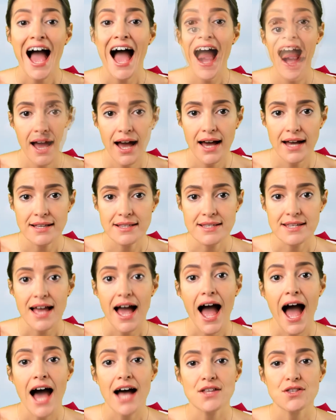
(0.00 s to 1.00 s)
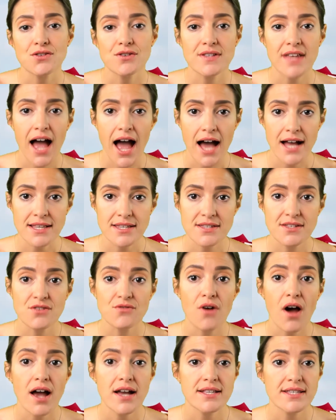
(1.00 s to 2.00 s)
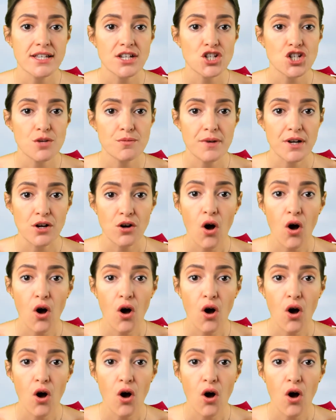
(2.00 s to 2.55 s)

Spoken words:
And add to that the rising shipping